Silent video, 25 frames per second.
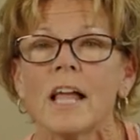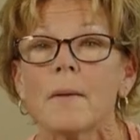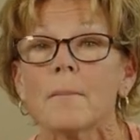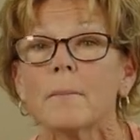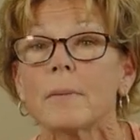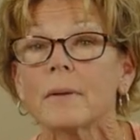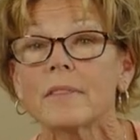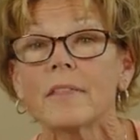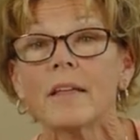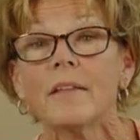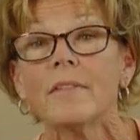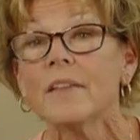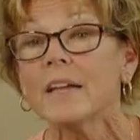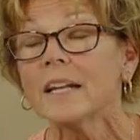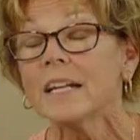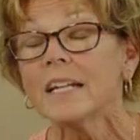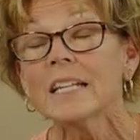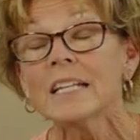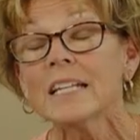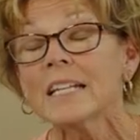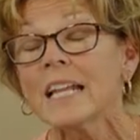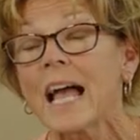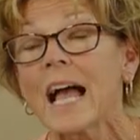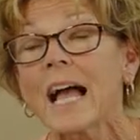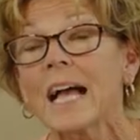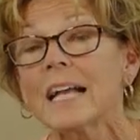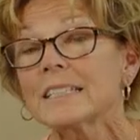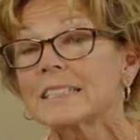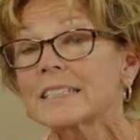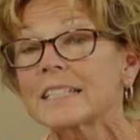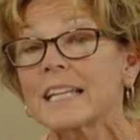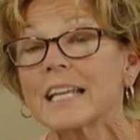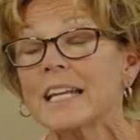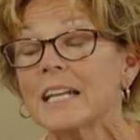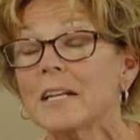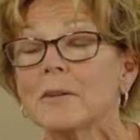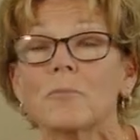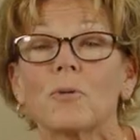But then they didn't ask
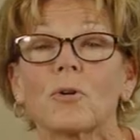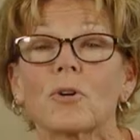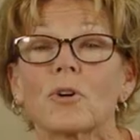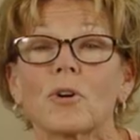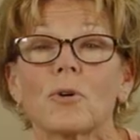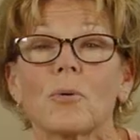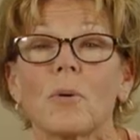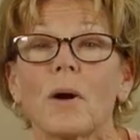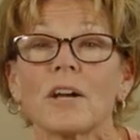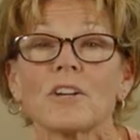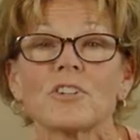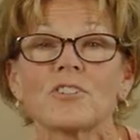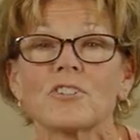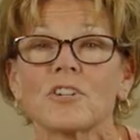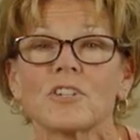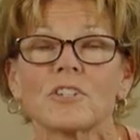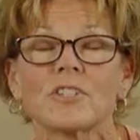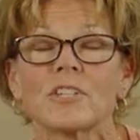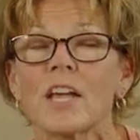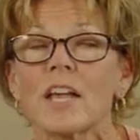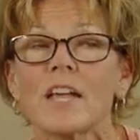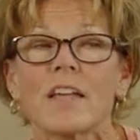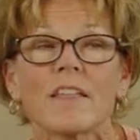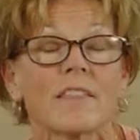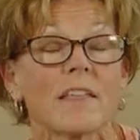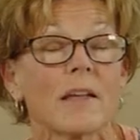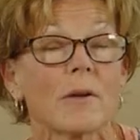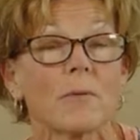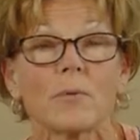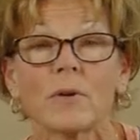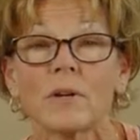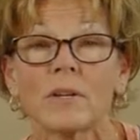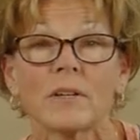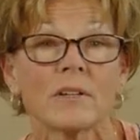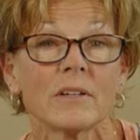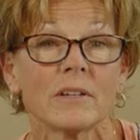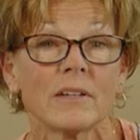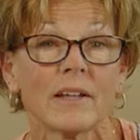any more questions.
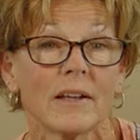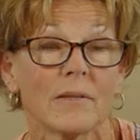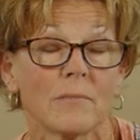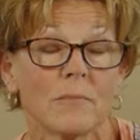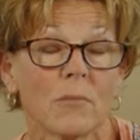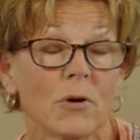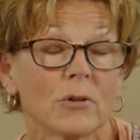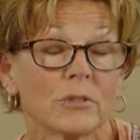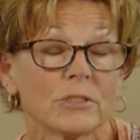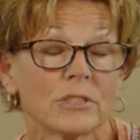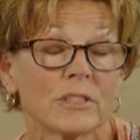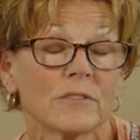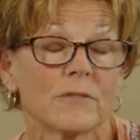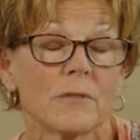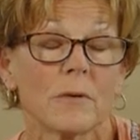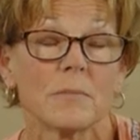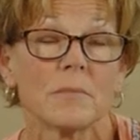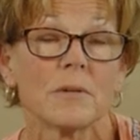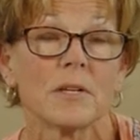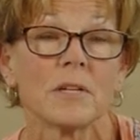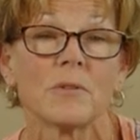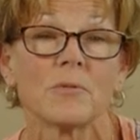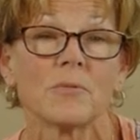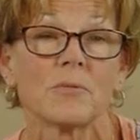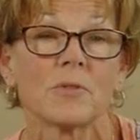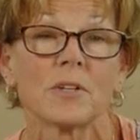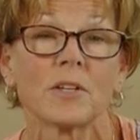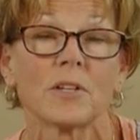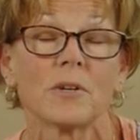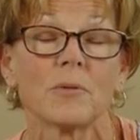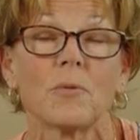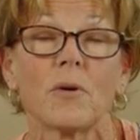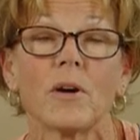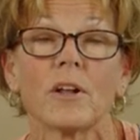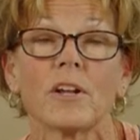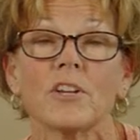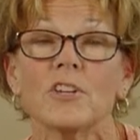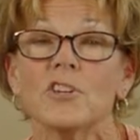Most of them didn't really
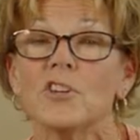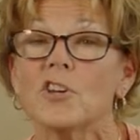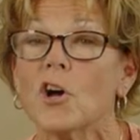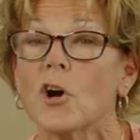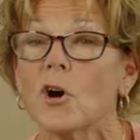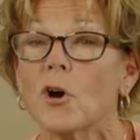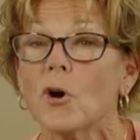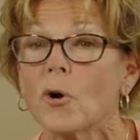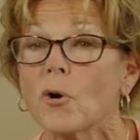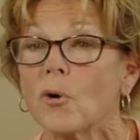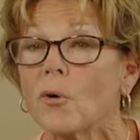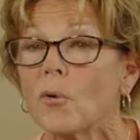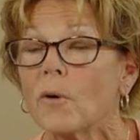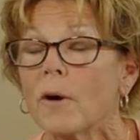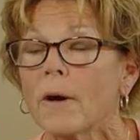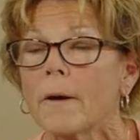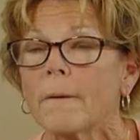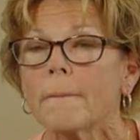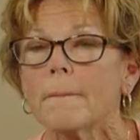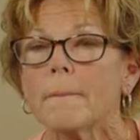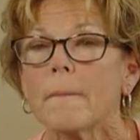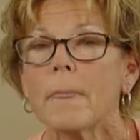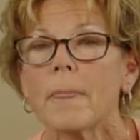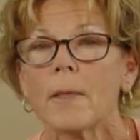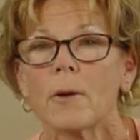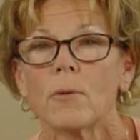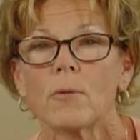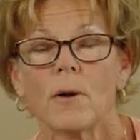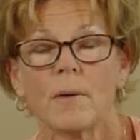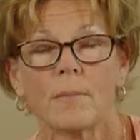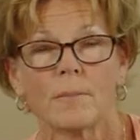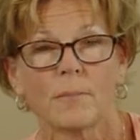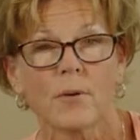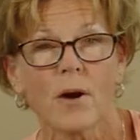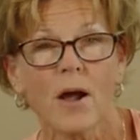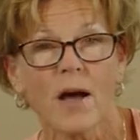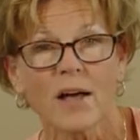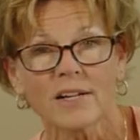want to know
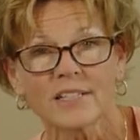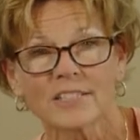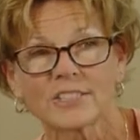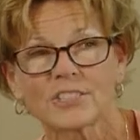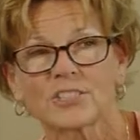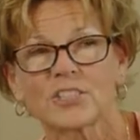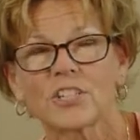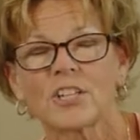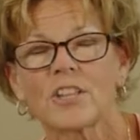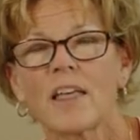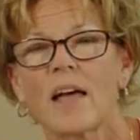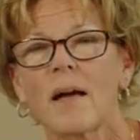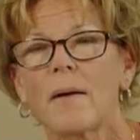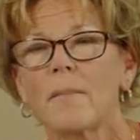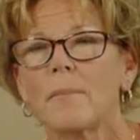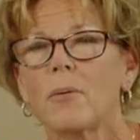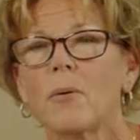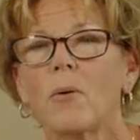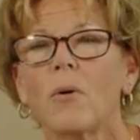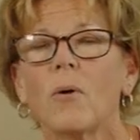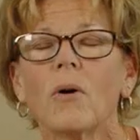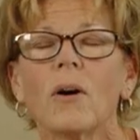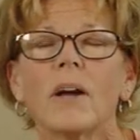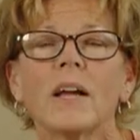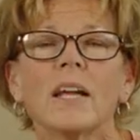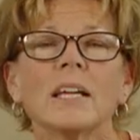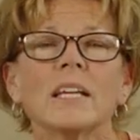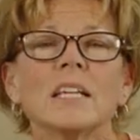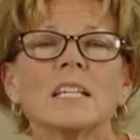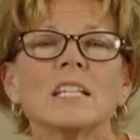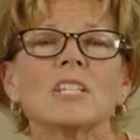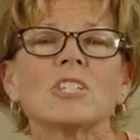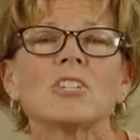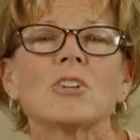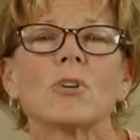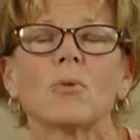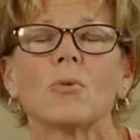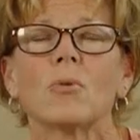what brought us to that
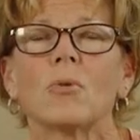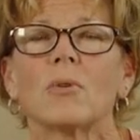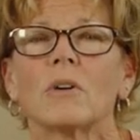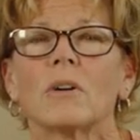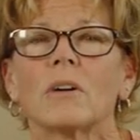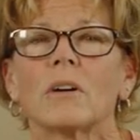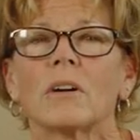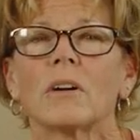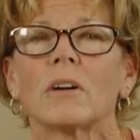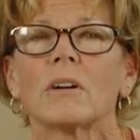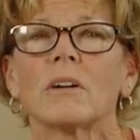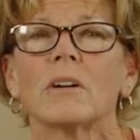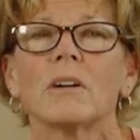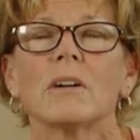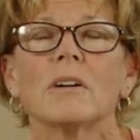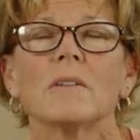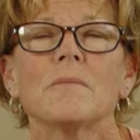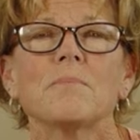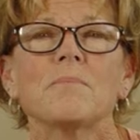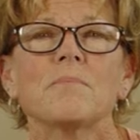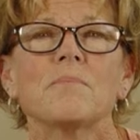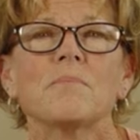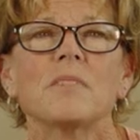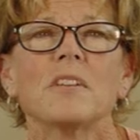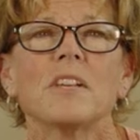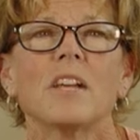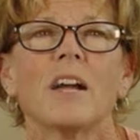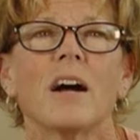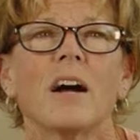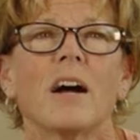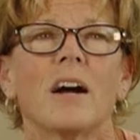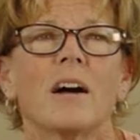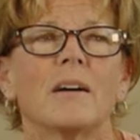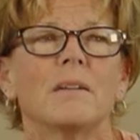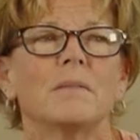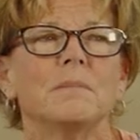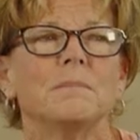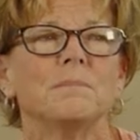point, or
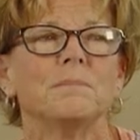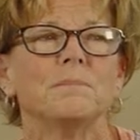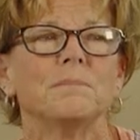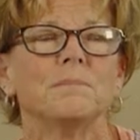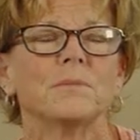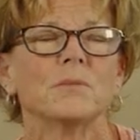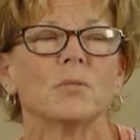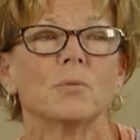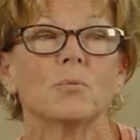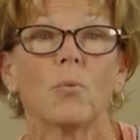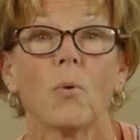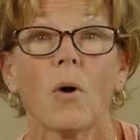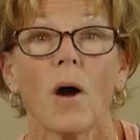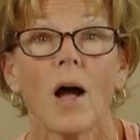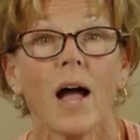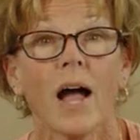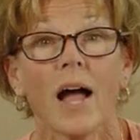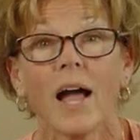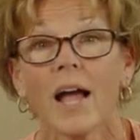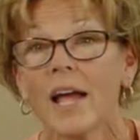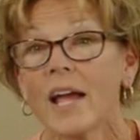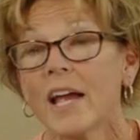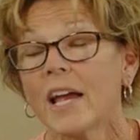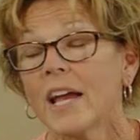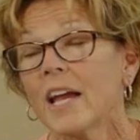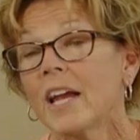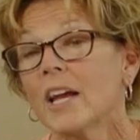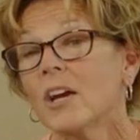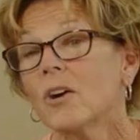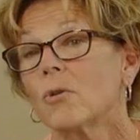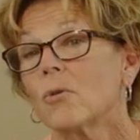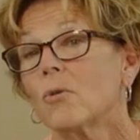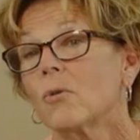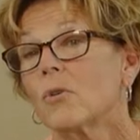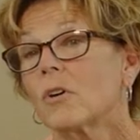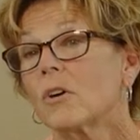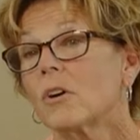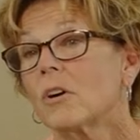why,
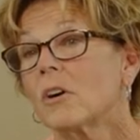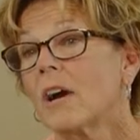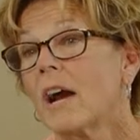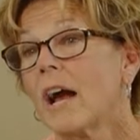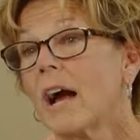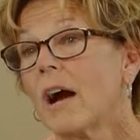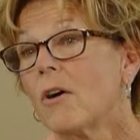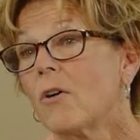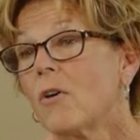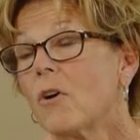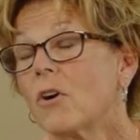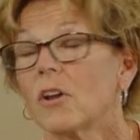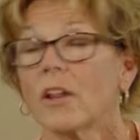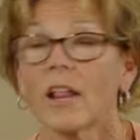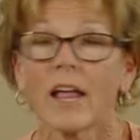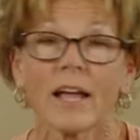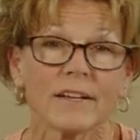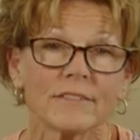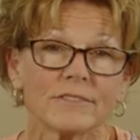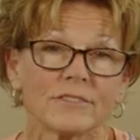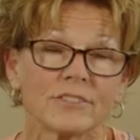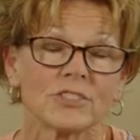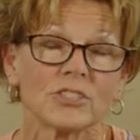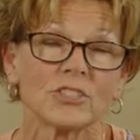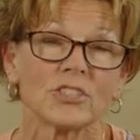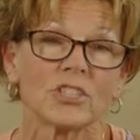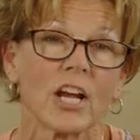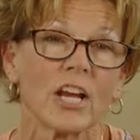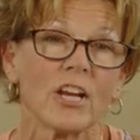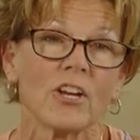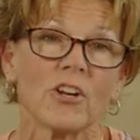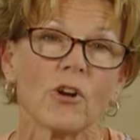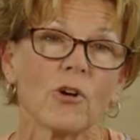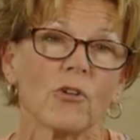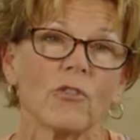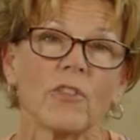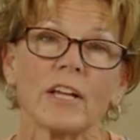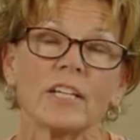or how our lives have changed.
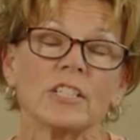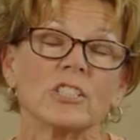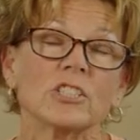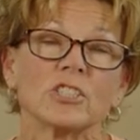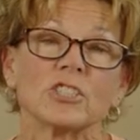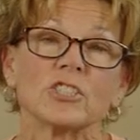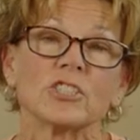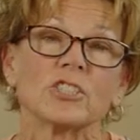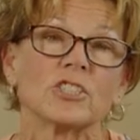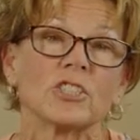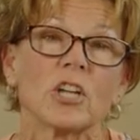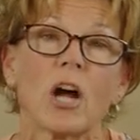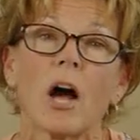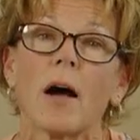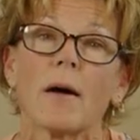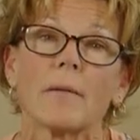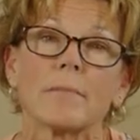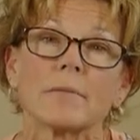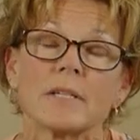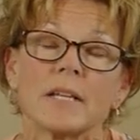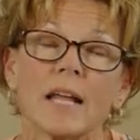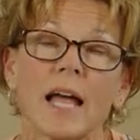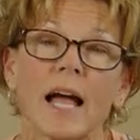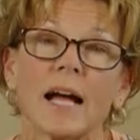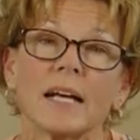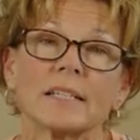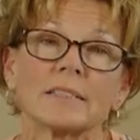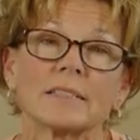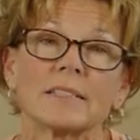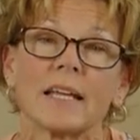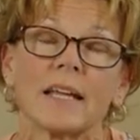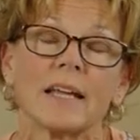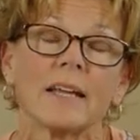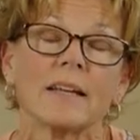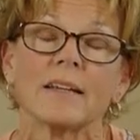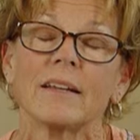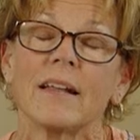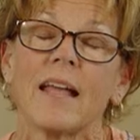You know, they just stopped
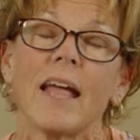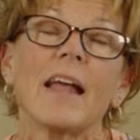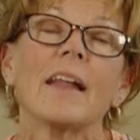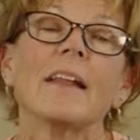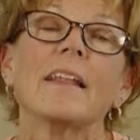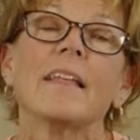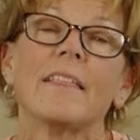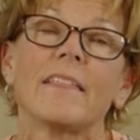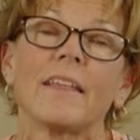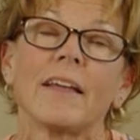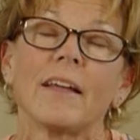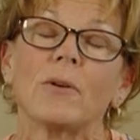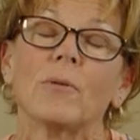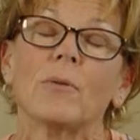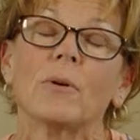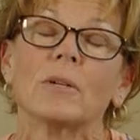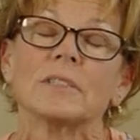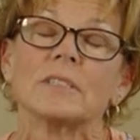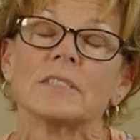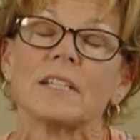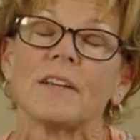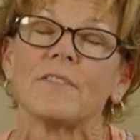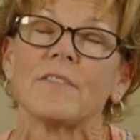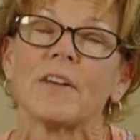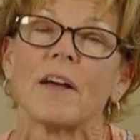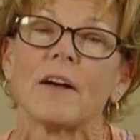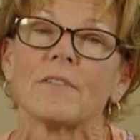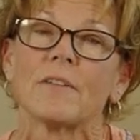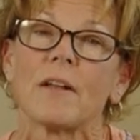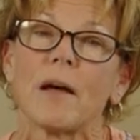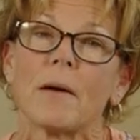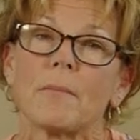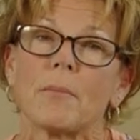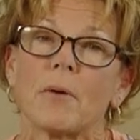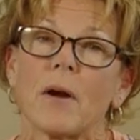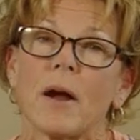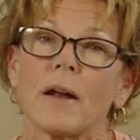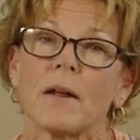asking anything once they found
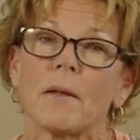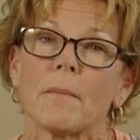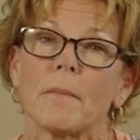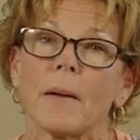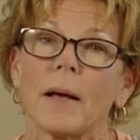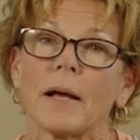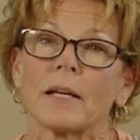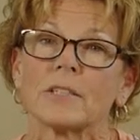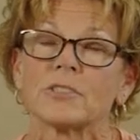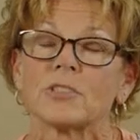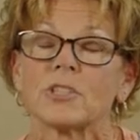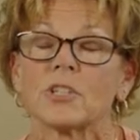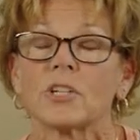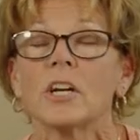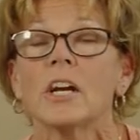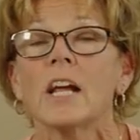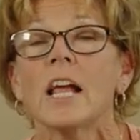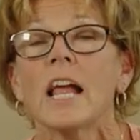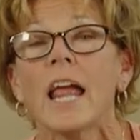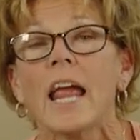out Brian and Pastor.